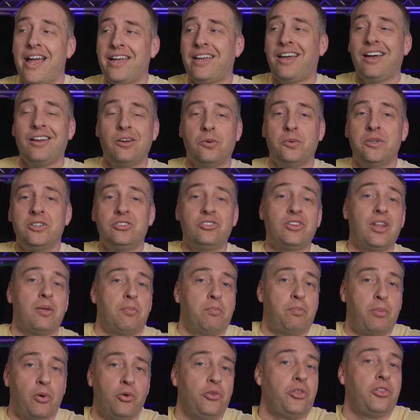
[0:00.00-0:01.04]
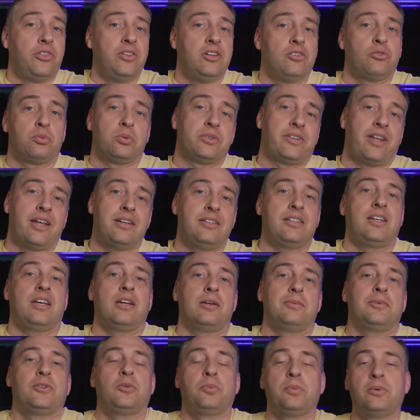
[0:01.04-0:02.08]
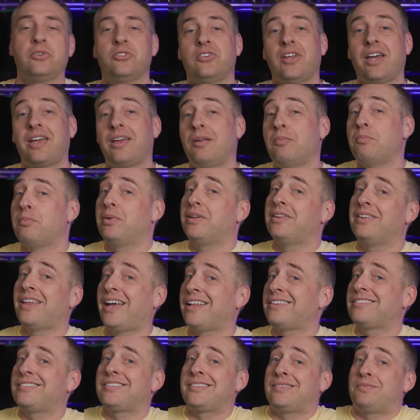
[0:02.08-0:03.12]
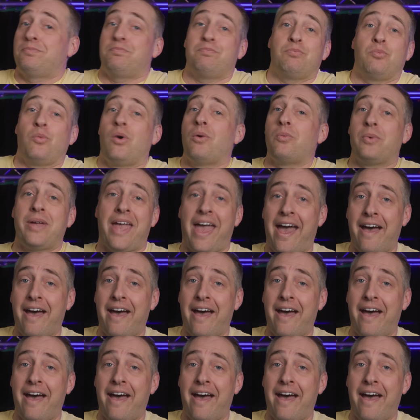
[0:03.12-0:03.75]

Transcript: I kind of wish that both of these were 10 gigabits per second, but that's what we